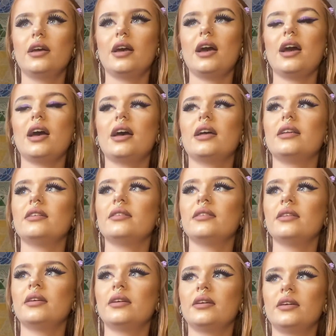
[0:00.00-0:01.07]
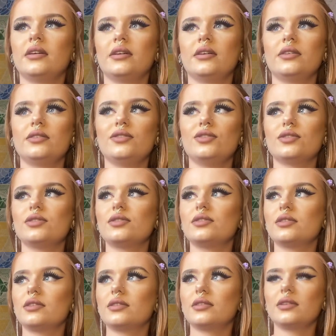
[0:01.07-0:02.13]
and
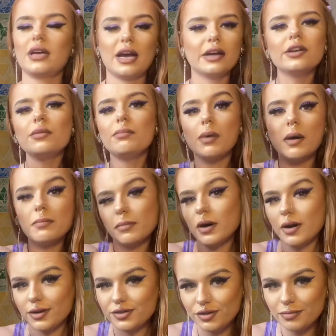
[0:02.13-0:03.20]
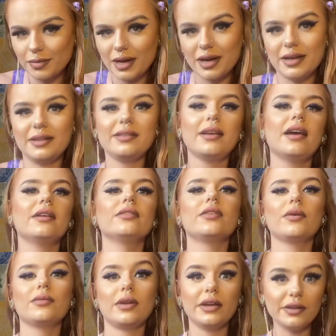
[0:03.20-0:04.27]
just kind of bombard your mind and
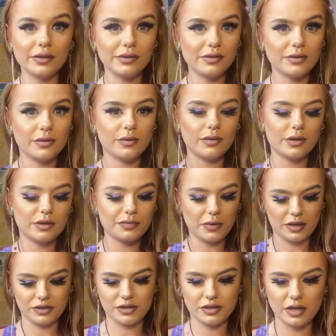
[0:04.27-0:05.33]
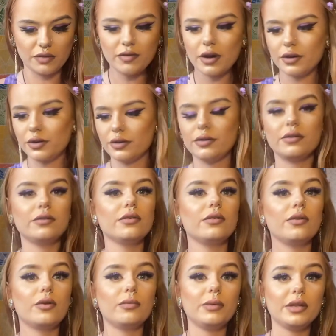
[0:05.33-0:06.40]
don't let you to express yourself how you
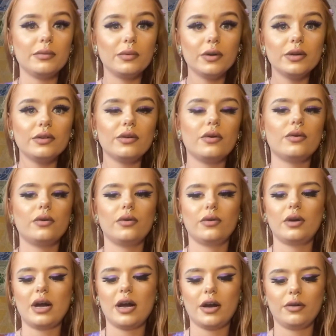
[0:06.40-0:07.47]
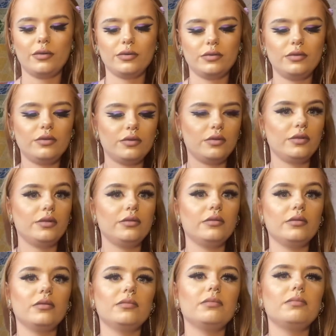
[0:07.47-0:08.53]
normally would, or how
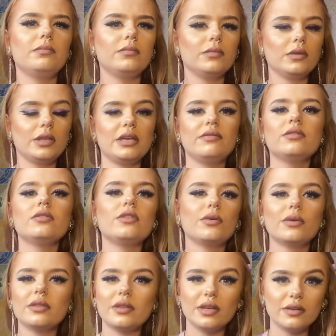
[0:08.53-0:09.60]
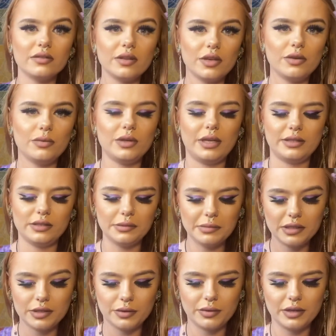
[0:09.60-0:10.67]
even doing things that you would like to be
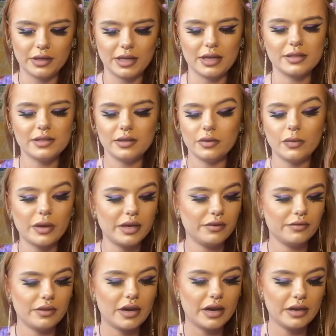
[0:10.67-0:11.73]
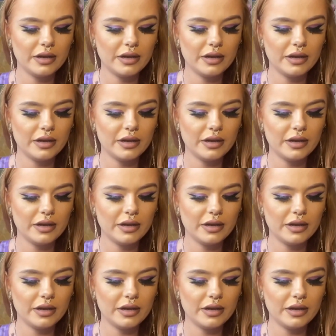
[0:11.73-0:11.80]
doing, it gets in the way of that.